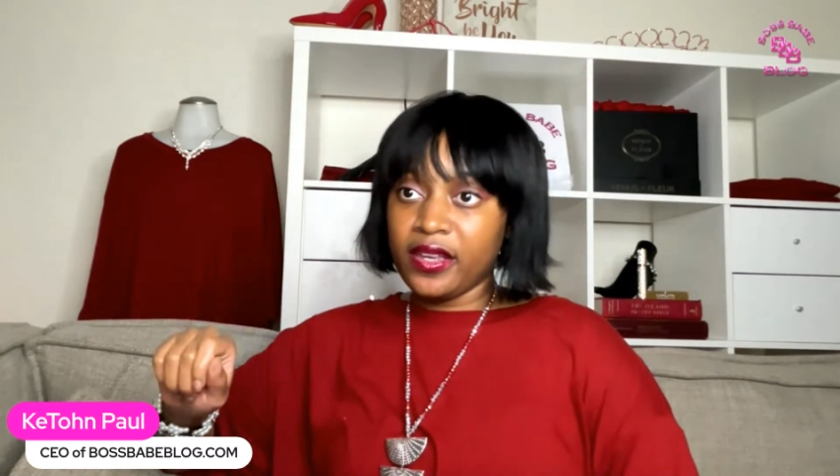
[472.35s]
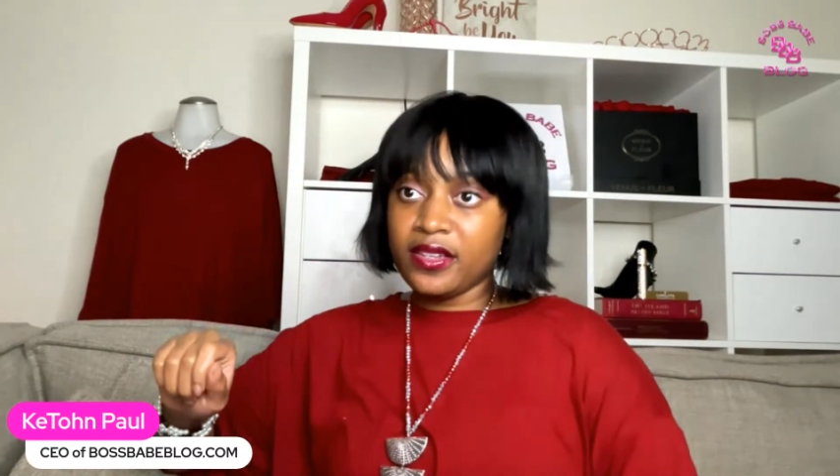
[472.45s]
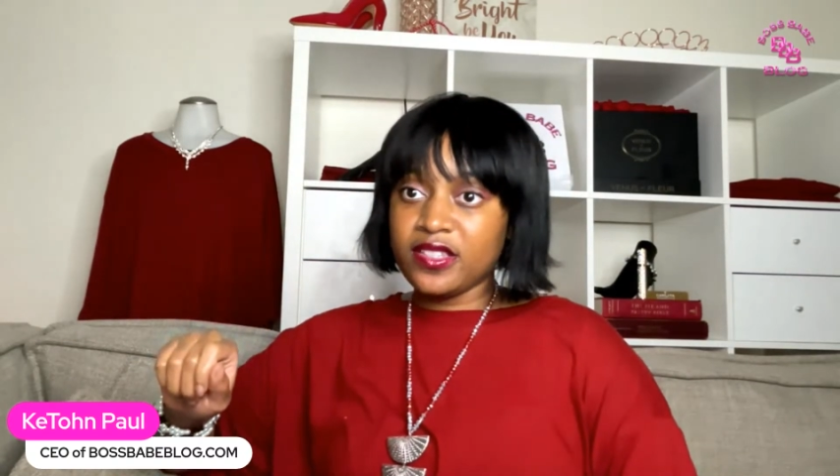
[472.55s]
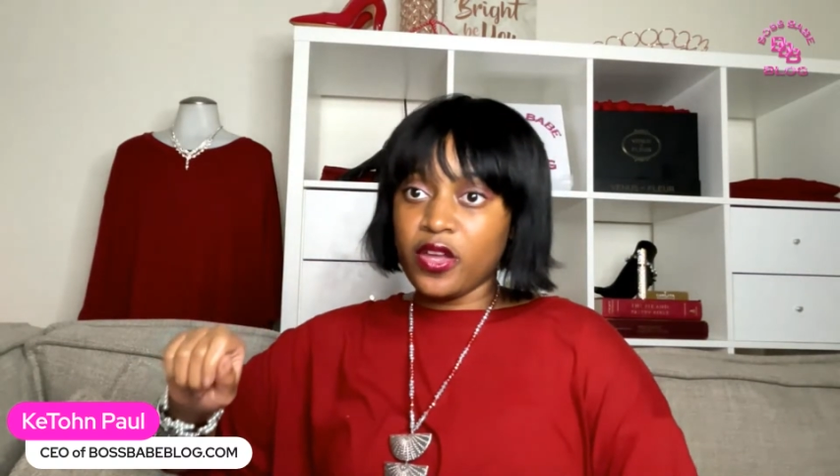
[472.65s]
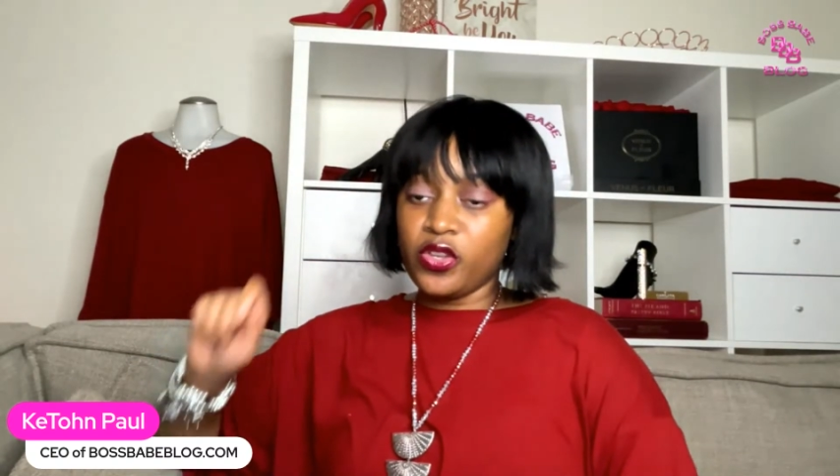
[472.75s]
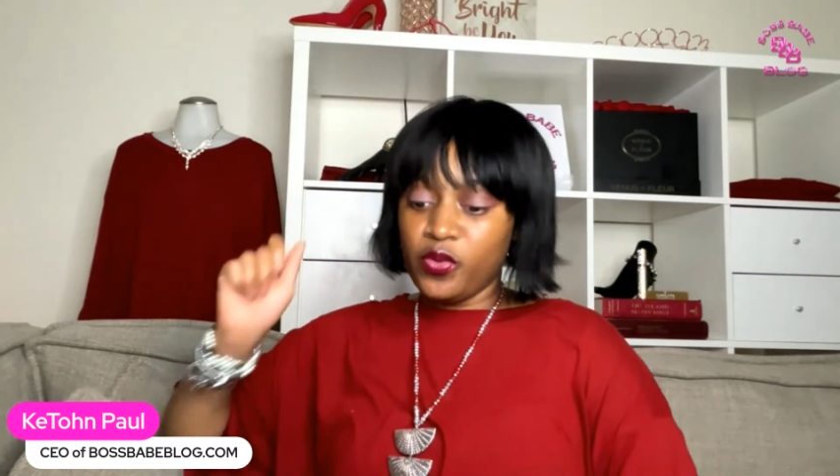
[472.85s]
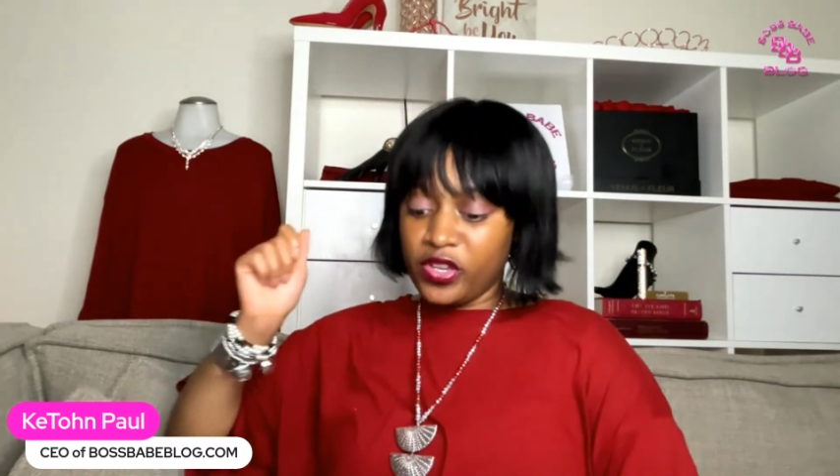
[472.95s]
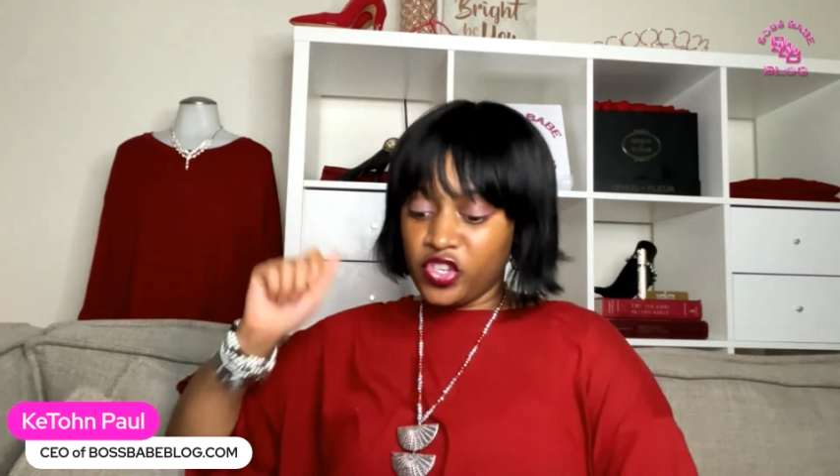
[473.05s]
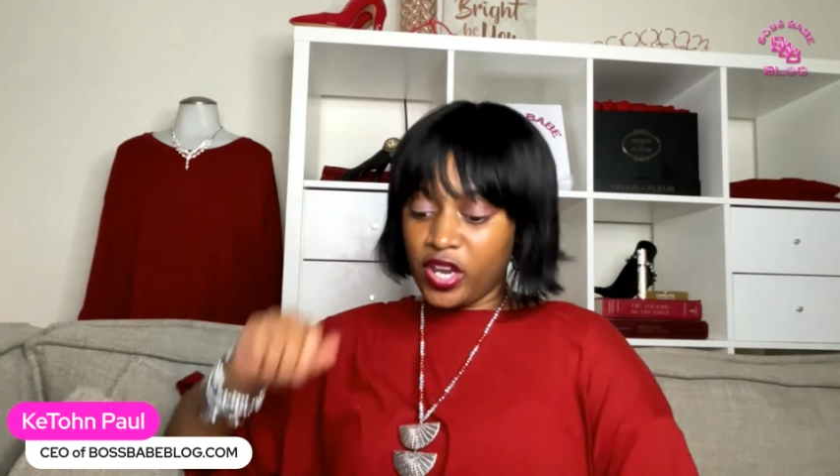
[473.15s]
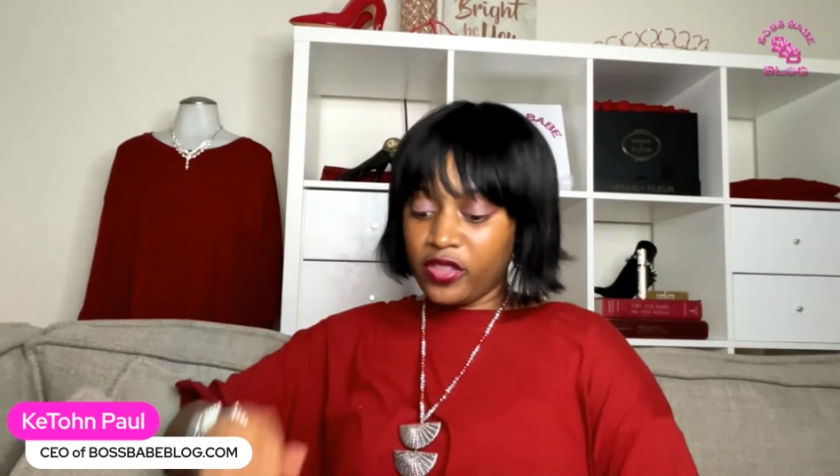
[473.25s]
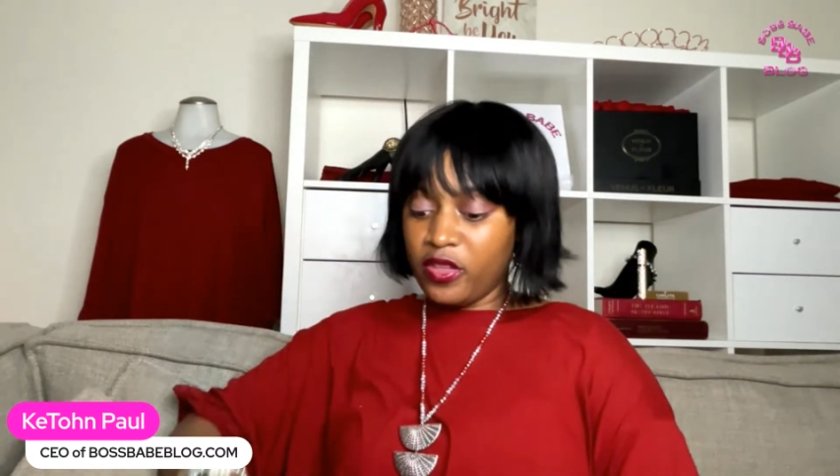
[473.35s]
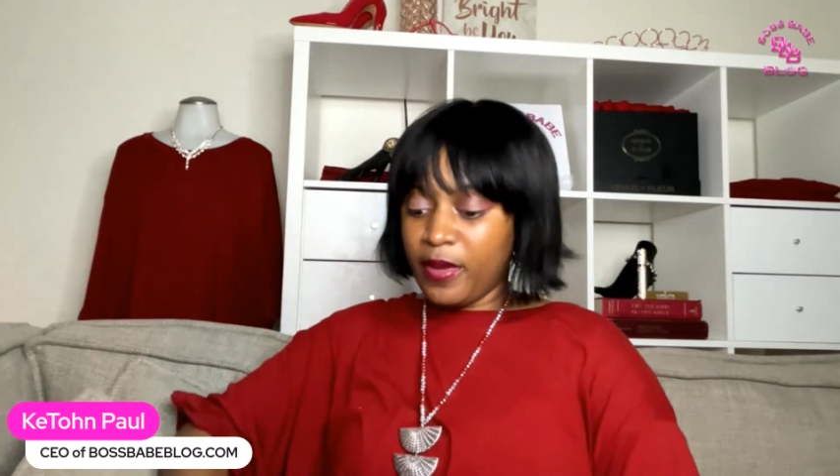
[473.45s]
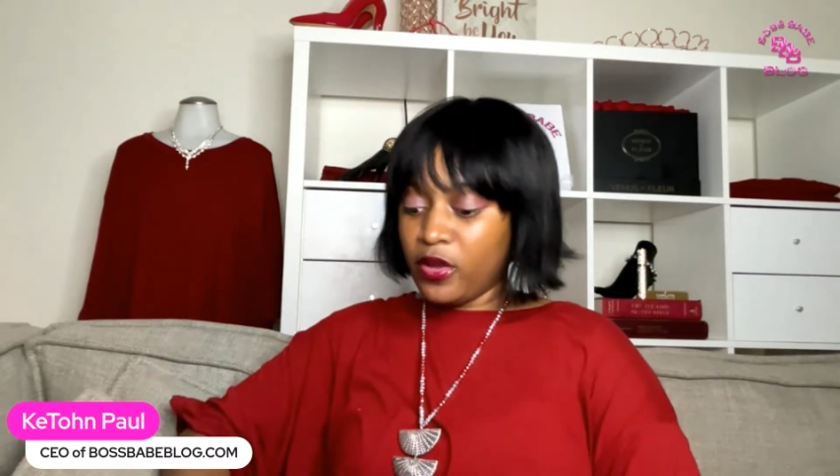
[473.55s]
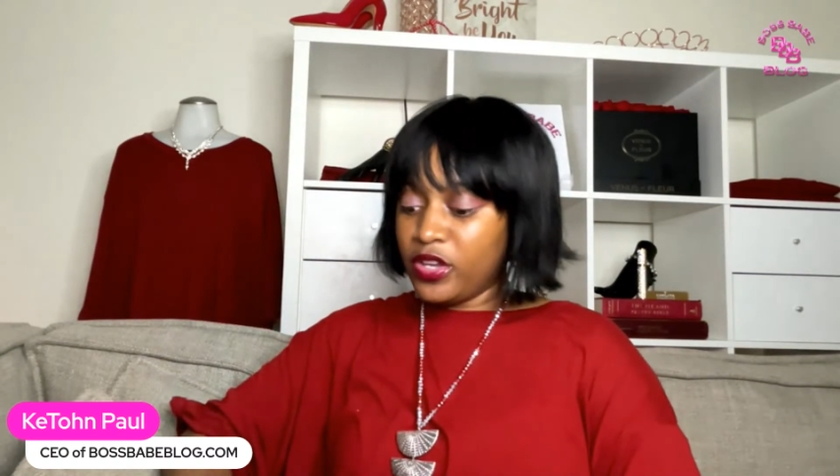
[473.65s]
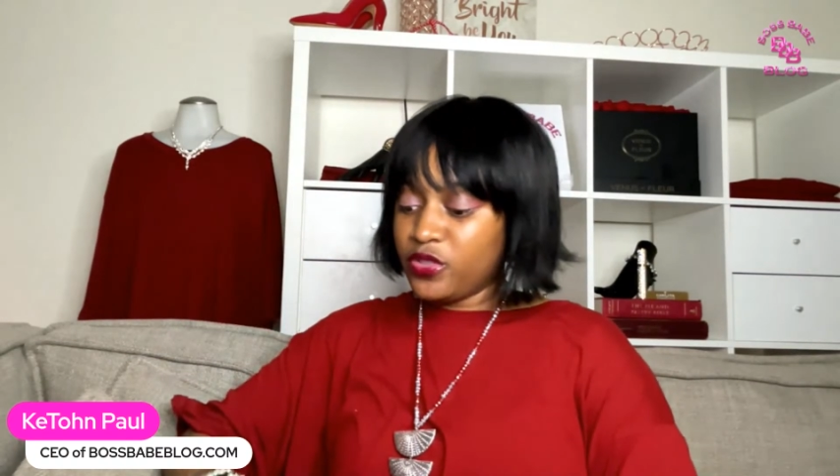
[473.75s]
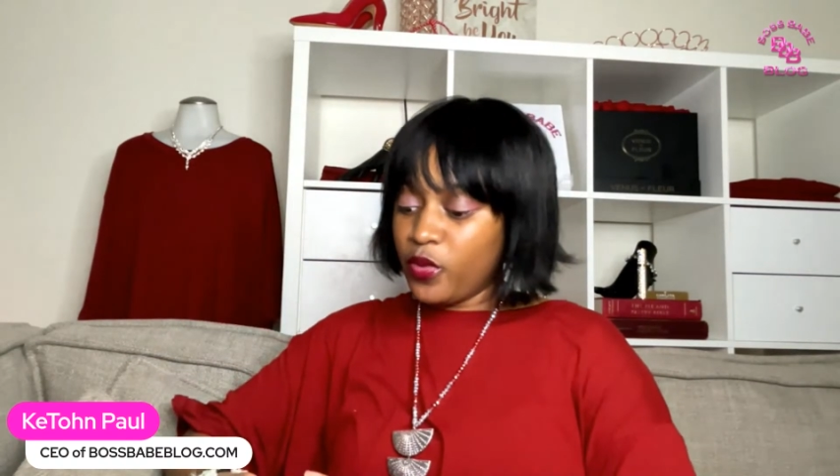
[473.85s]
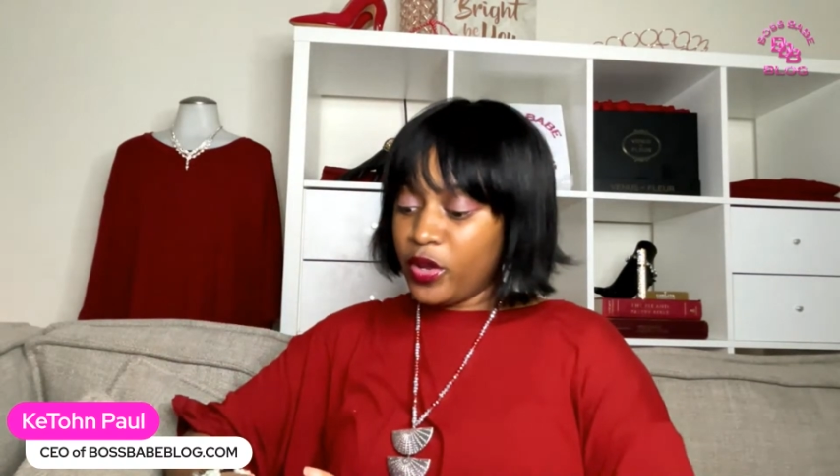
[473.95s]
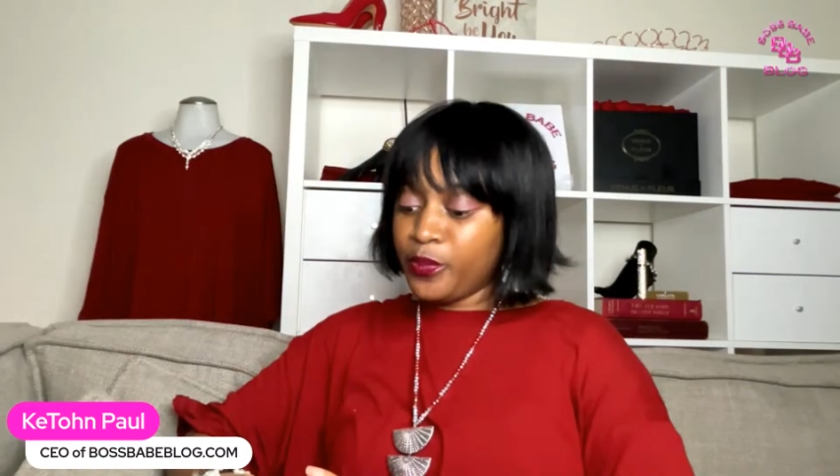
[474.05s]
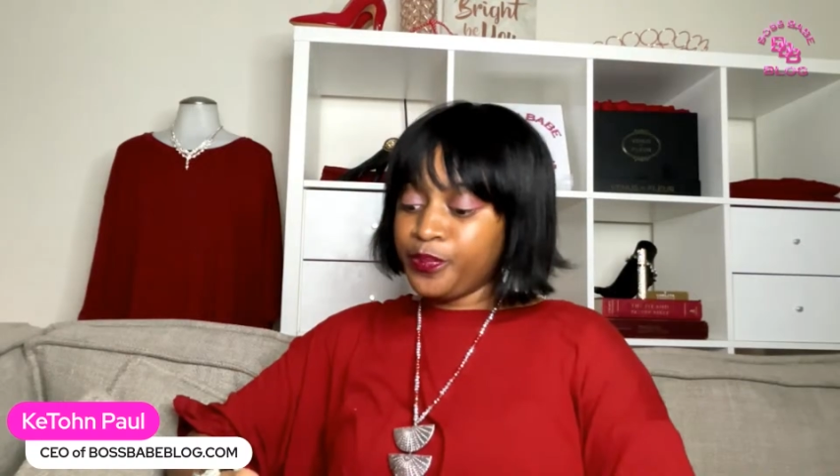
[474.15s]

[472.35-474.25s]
so you can check them out as well.